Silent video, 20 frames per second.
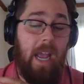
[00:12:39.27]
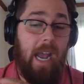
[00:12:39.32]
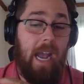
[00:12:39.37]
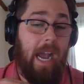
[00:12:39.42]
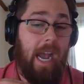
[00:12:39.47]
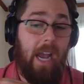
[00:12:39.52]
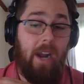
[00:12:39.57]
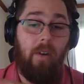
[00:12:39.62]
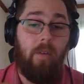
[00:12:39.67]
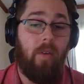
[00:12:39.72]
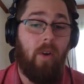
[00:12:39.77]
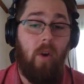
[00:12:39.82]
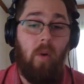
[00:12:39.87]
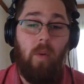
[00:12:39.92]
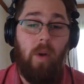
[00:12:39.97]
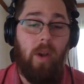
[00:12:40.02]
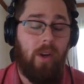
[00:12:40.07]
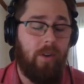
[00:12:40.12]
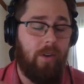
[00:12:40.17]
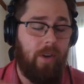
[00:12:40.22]
I don't know
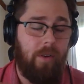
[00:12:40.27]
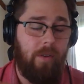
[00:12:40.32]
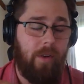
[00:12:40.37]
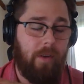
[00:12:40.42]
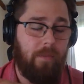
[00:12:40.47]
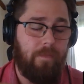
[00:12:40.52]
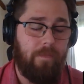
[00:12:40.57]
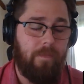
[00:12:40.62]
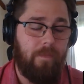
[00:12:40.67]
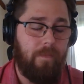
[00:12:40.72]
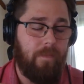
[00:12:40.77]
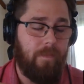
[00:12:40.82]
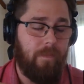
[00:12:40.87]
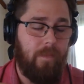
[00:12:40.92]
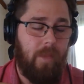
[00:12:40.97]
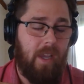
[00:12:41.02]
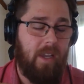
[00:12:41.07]
what you're doing. I